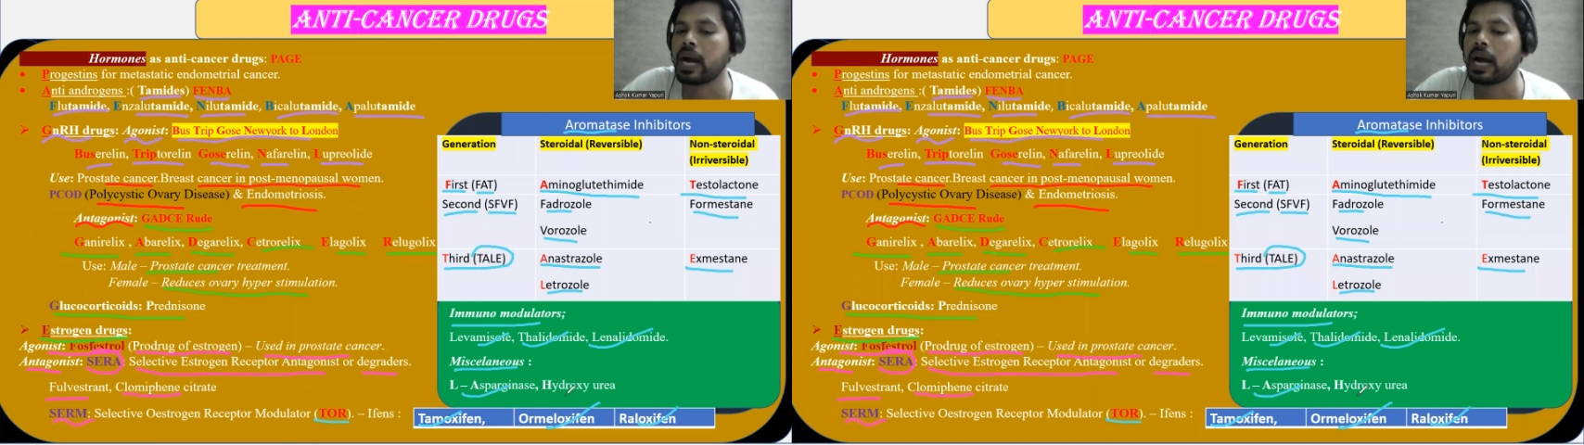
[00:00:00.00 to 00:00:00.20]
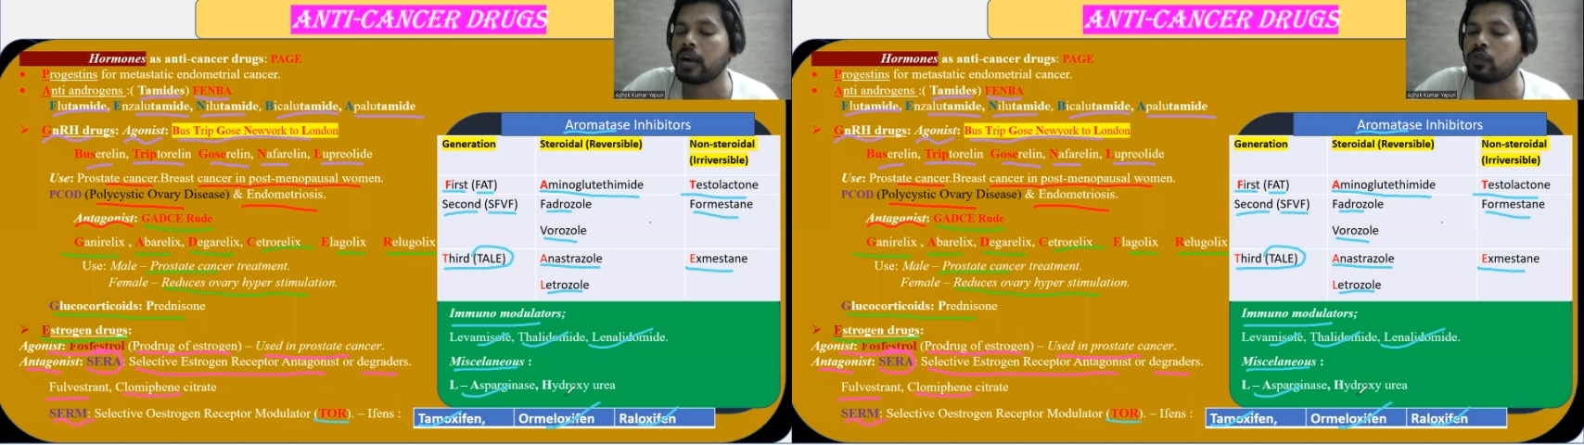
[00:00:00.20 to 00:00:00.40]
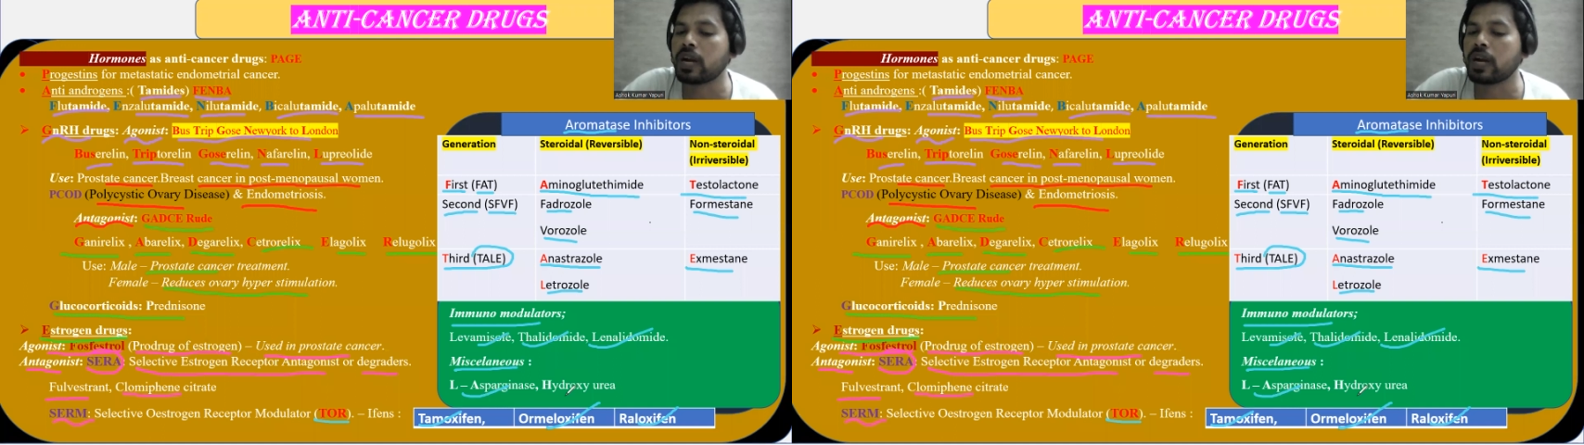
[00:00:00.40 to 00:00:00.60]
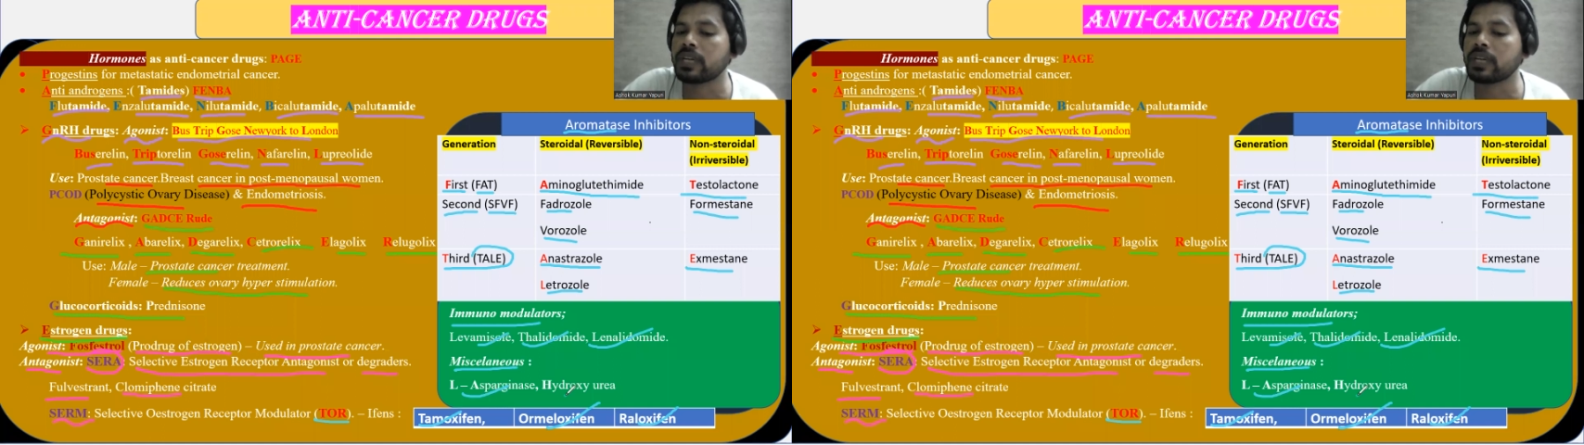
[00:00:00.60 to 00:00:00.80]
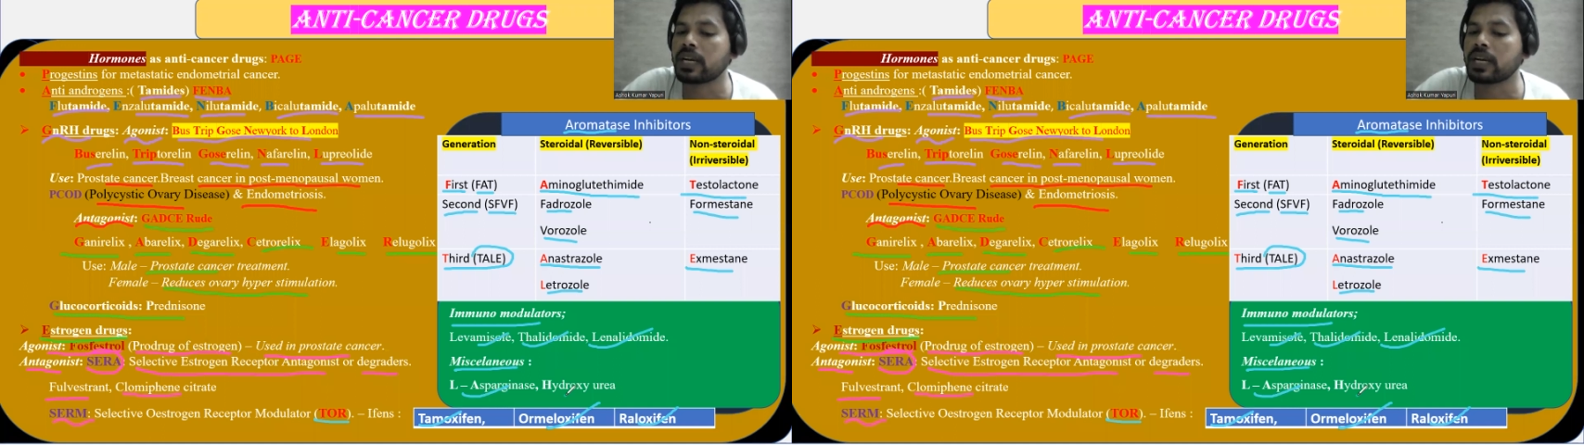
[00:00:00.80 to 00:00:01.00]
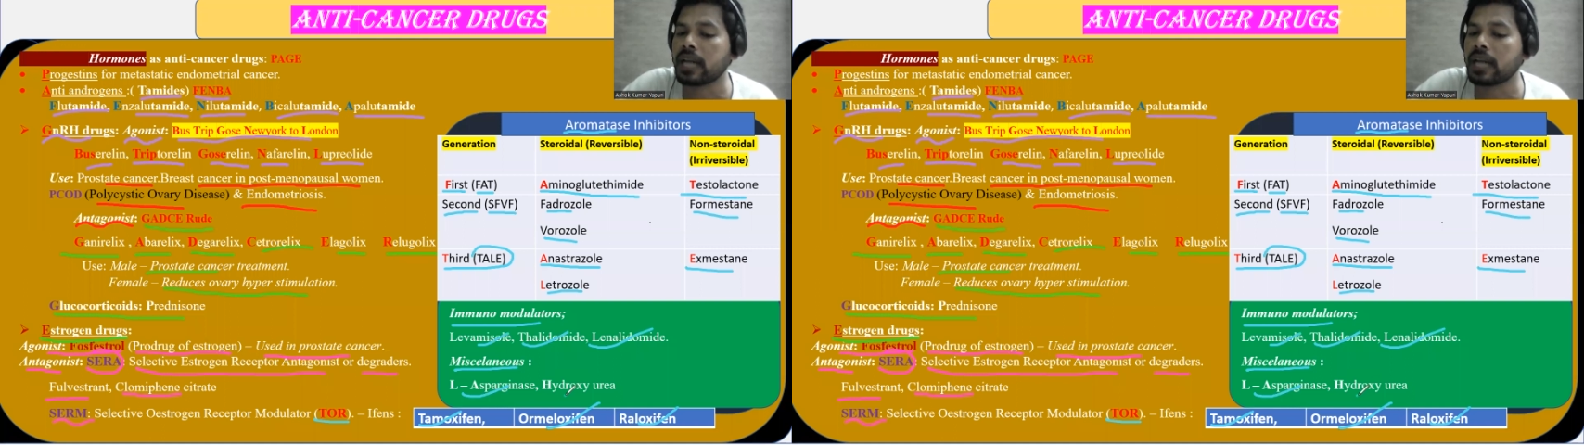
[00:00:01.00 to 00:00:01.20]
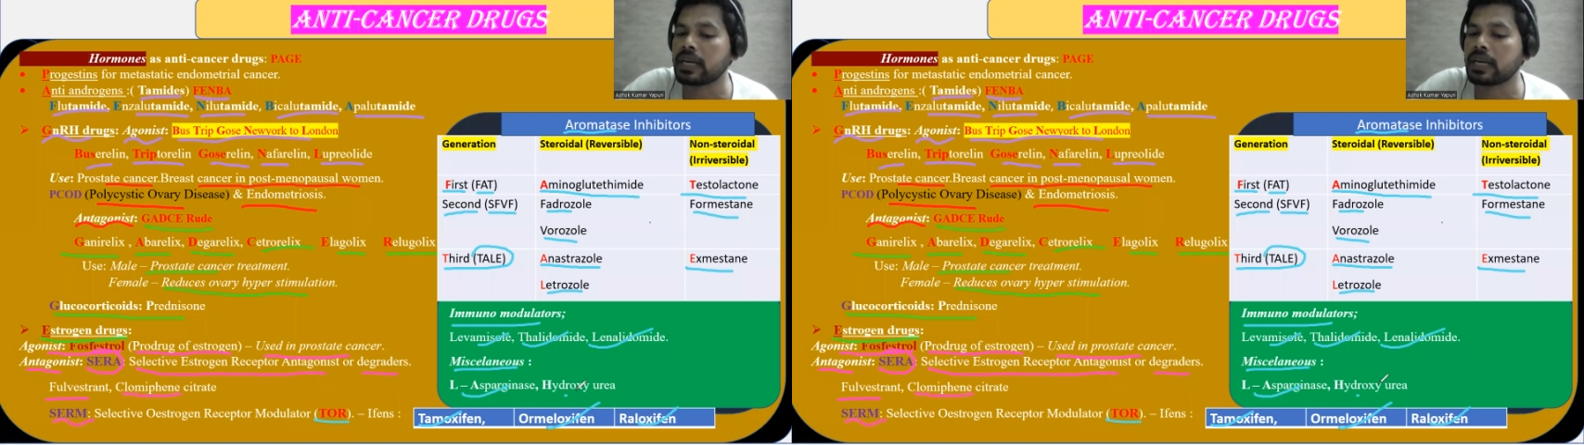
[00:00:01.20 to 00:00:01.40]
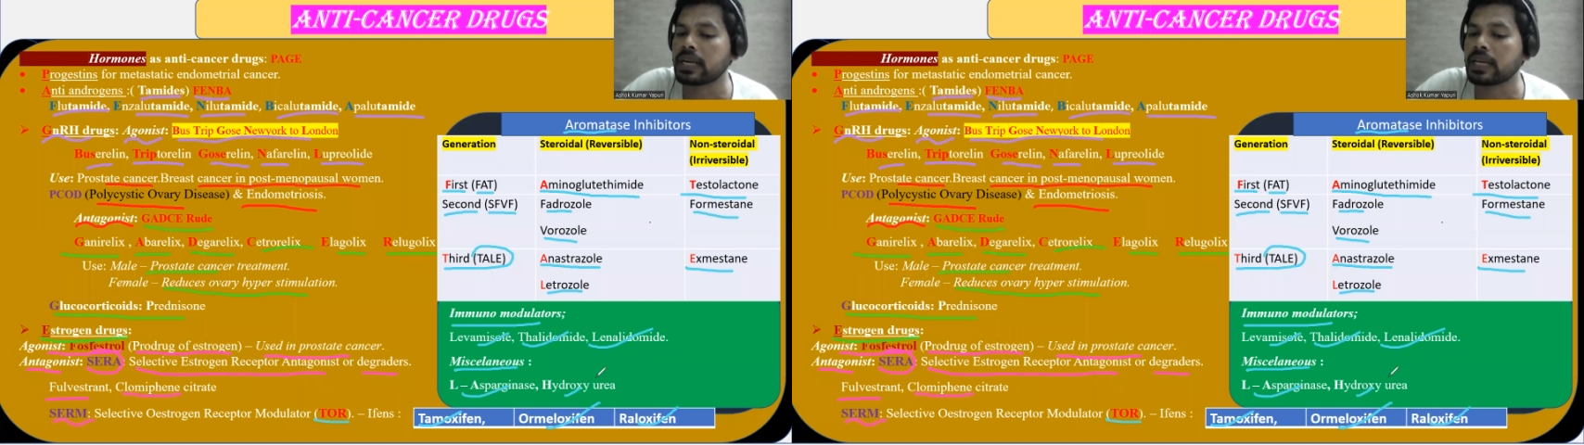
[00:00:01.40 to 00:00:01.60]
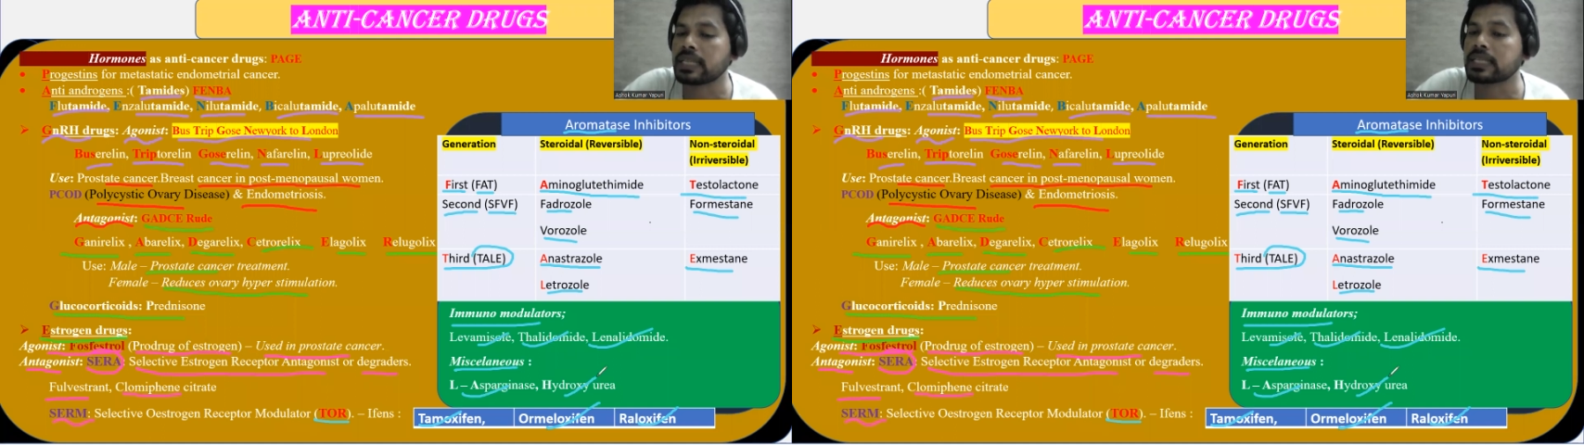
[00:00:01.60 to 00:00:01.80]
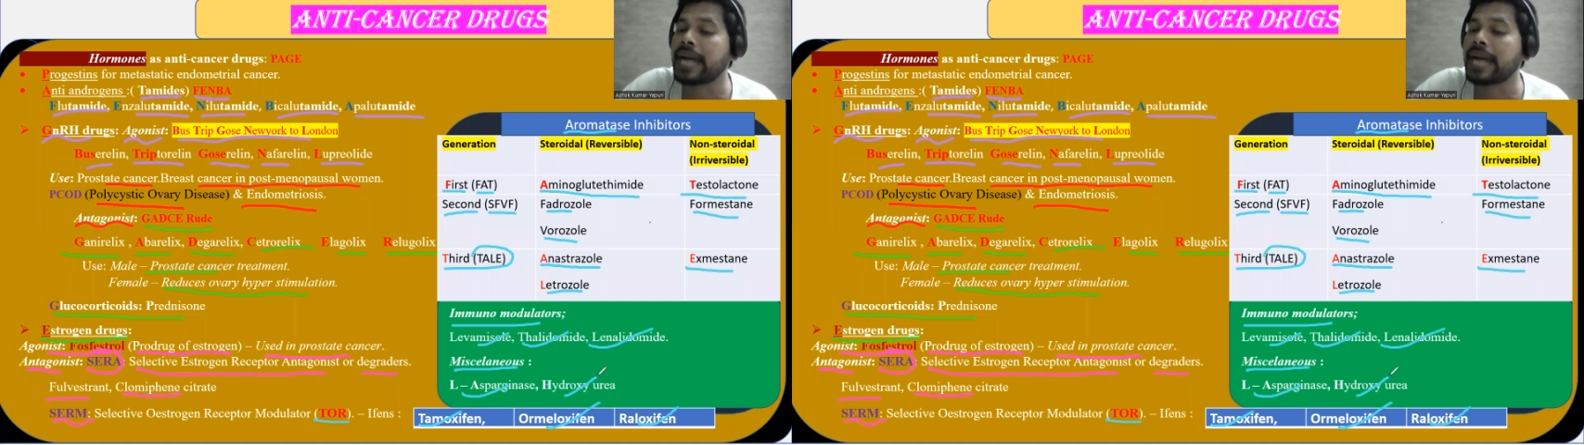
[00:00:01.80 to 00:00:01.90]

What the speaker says: And one of the another drug is